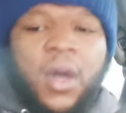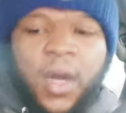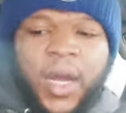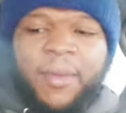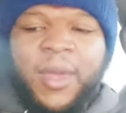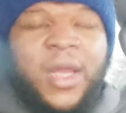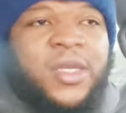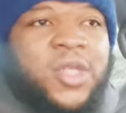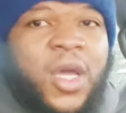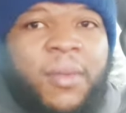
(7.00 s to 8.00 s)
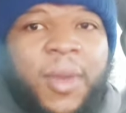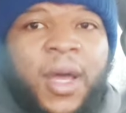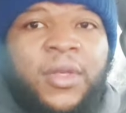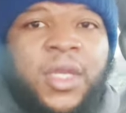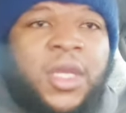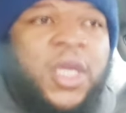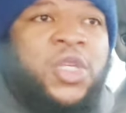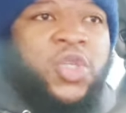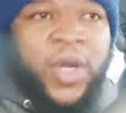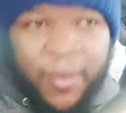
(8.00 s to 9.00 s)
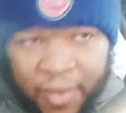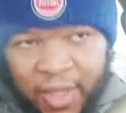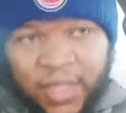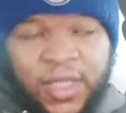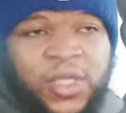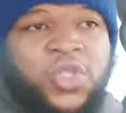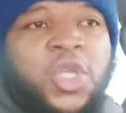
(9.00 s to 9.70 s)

All right, man, let's talk about the Detroit Pistons.